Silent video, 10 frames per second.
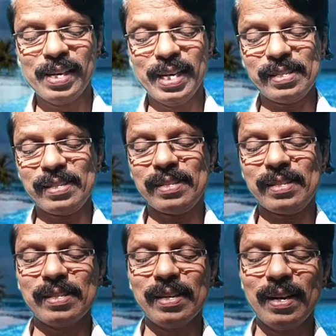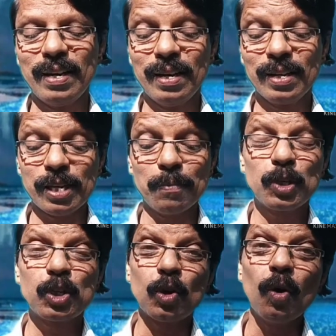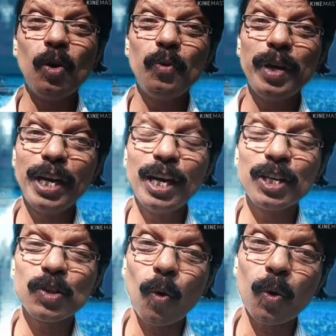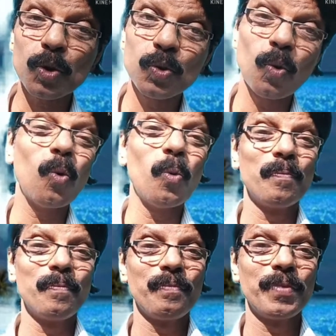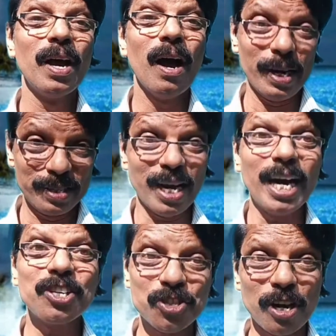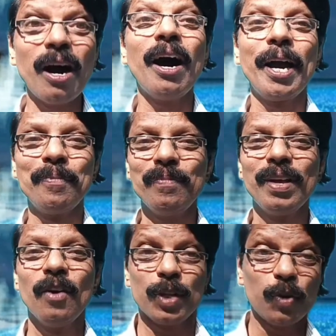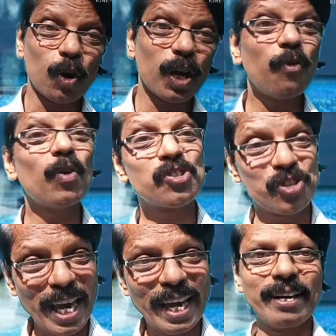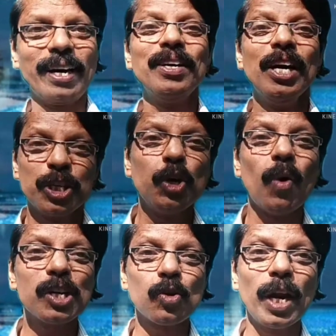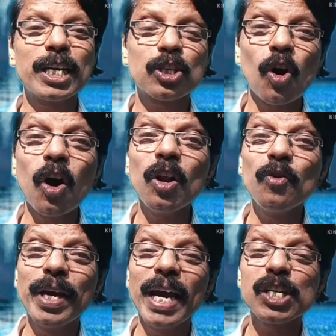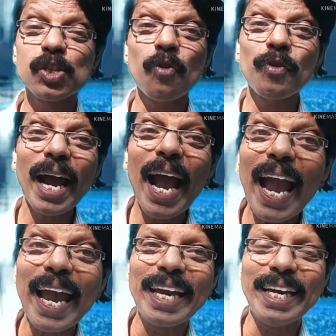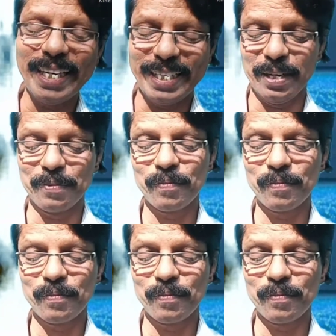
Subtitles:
Yes, some 12 years or so. At that time, when the photograph was taken, she was only 12 years of age.